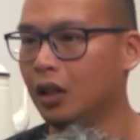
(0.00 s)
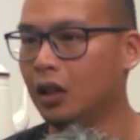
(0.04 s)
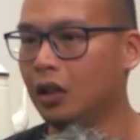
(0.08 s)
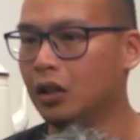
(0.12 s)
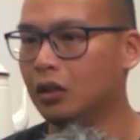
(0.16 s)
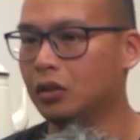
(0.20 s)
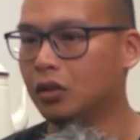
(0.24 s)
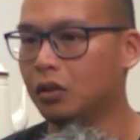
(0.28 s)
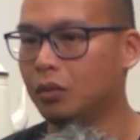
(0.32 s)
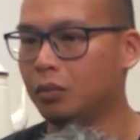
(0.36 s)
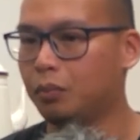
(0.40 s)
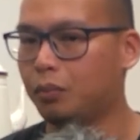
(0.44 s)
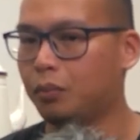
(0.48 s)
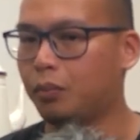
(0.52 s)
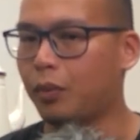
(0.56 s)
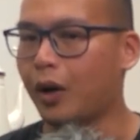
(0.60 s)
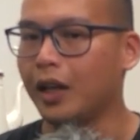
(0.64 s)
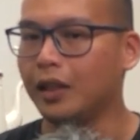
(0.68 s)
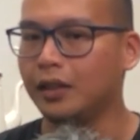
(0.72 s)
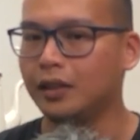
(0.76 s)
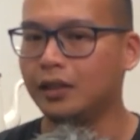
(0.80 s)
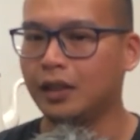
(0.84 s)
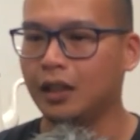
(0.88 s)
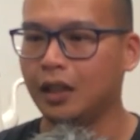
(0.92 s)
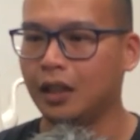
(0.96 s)
So
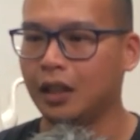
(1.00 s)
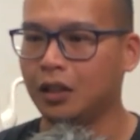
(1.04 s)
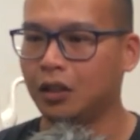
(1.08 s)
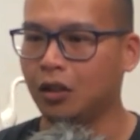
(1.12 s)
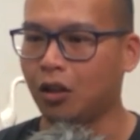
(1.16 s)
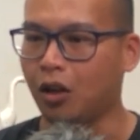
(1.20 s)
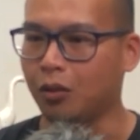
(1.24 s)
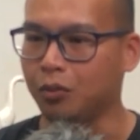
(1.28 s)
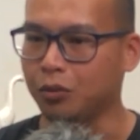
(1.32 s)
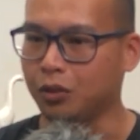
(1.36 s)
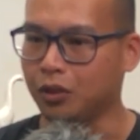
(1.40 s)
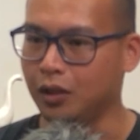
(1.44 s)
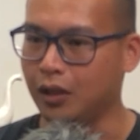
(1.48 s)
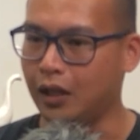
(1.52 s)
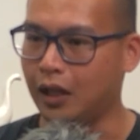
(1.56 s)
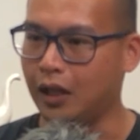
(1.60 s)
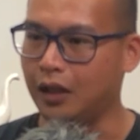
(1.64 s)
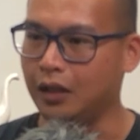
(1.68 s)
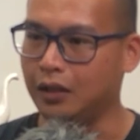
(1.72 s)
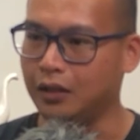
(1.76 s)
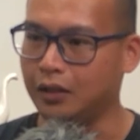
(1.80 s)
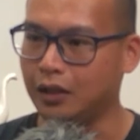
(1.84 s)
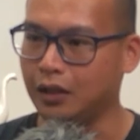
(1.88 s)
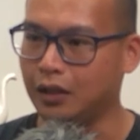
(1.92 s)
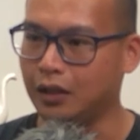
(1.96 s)
pricing in
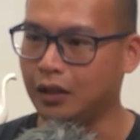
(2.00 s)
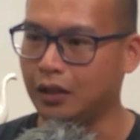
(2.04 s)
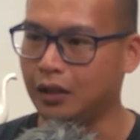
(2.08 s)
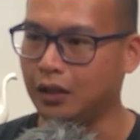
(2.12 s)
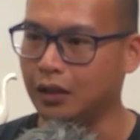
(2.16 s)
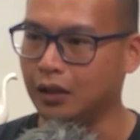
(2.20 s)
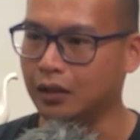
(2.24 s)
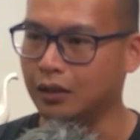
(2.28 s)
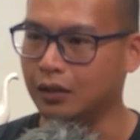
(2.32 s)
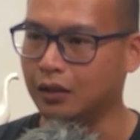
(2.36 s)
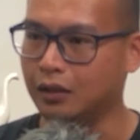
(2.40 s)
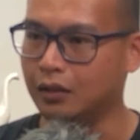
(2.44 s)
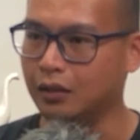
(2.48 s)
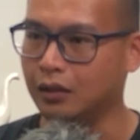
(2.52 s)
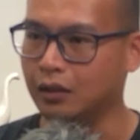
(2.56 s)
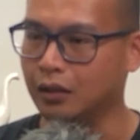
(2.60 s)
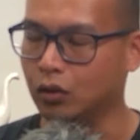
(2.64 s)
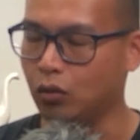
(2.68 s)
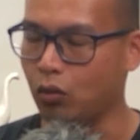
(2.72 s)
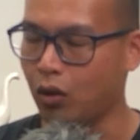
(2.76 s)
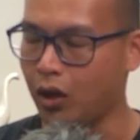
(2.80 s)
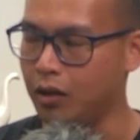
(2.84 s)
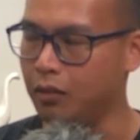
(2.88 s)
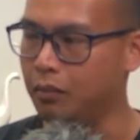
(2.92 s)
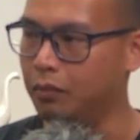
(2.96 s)
optionality is
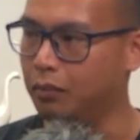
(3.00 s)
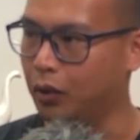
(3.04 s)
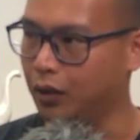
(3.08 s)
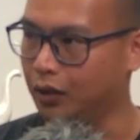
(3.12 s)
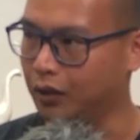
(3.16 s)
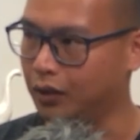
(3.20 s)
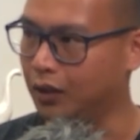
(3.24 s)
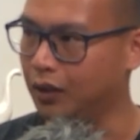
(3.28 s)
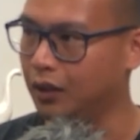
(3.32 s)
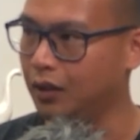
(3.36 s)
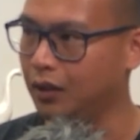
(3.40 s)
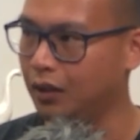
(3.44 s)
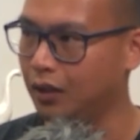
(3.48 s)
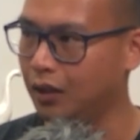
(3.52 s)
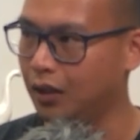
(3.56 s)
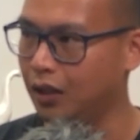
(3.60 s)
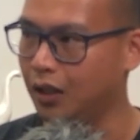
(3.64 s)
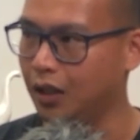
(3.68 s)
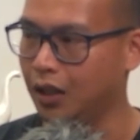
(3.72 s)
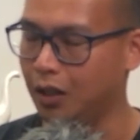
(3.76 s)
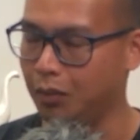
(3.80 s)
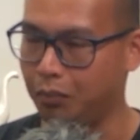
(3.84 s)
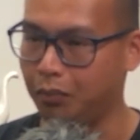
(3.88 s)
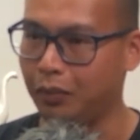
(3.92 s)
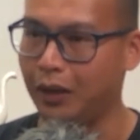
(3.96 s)
quite important
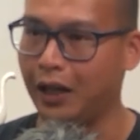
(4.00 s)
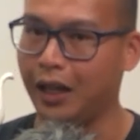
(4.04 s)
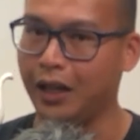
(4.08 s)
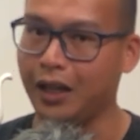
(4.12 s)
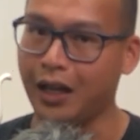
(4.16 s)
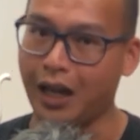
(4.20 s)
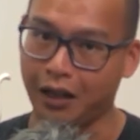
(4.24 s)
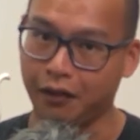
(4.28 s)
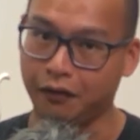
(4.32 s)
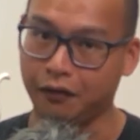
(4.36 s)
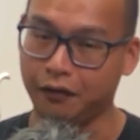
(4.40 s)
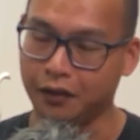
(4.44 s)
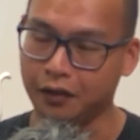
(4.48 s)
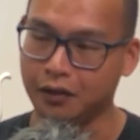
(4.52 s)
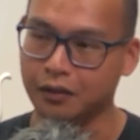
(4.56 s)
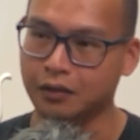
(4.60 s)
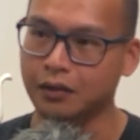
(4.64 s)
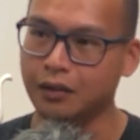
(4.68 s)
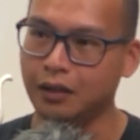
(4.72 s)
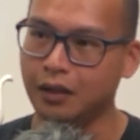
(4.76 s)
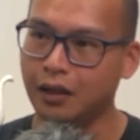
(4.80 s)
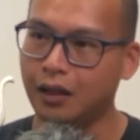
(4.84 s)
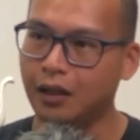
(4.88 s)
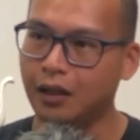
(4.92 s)
in a plan, I feel.